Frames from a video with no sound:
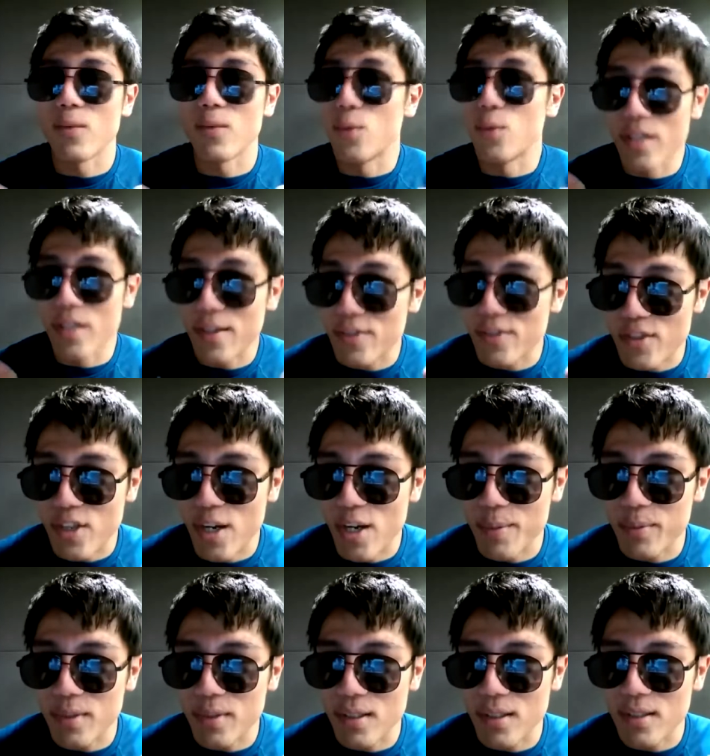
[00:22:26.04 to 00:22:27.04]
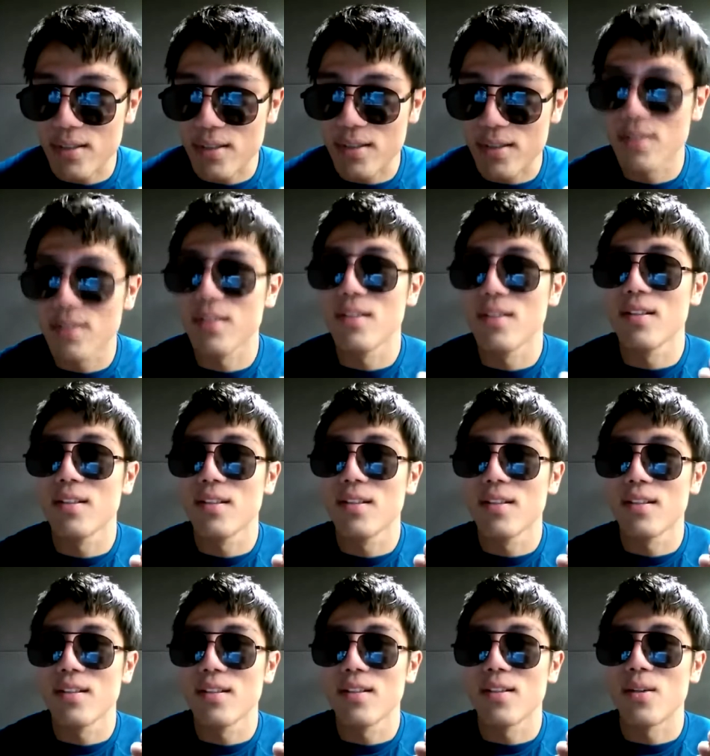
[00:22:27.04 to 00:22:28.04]
would have stopped it,
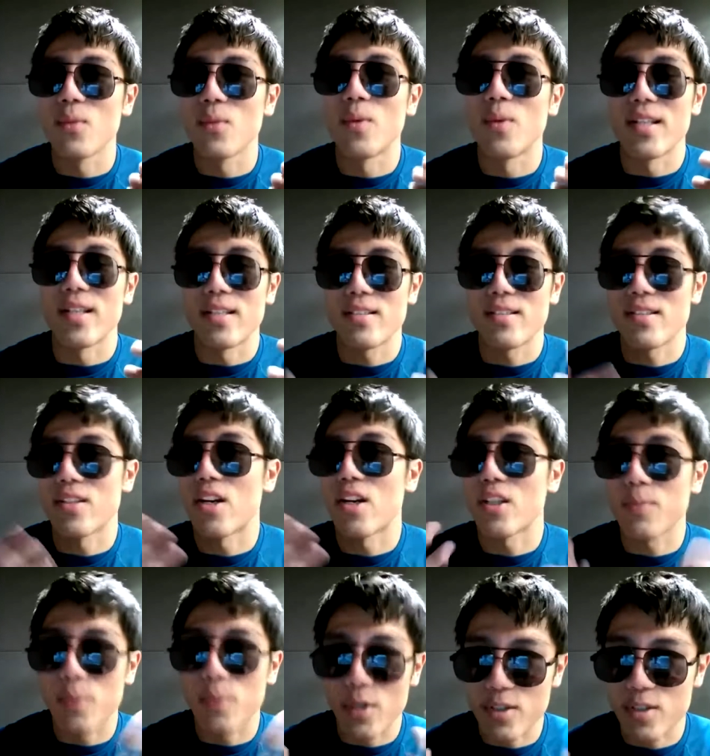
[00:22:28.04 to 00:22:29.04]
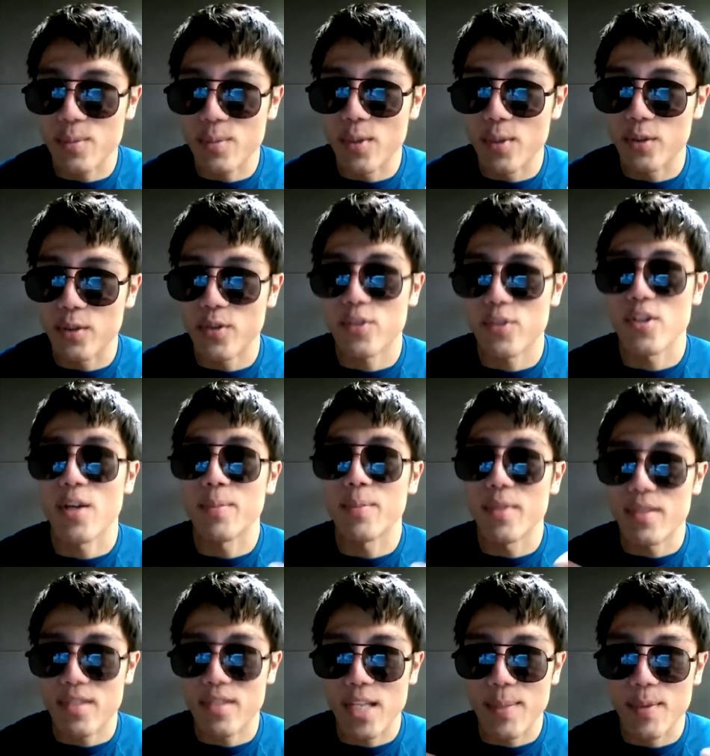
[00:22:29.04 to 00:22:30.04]
when it's not possible to stop
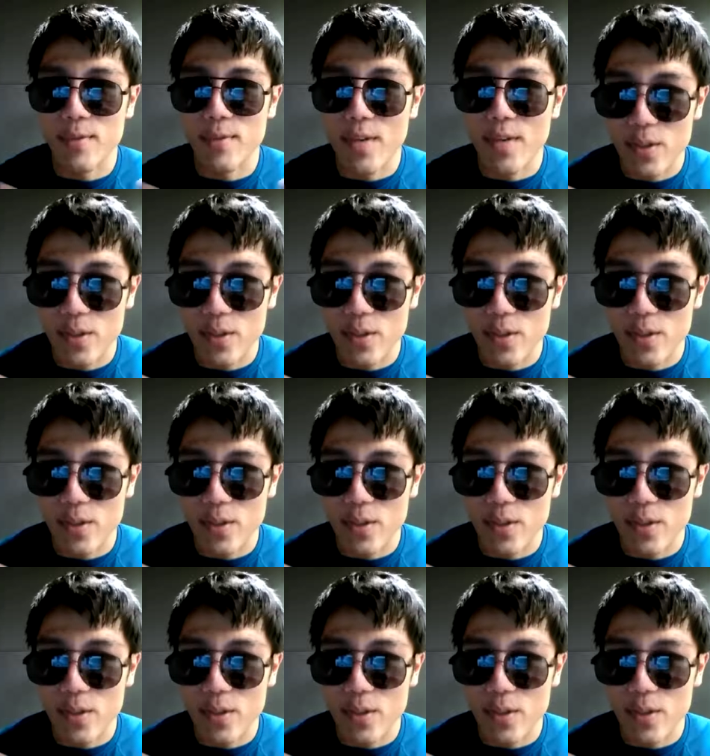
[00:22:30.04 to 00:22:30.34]
this type of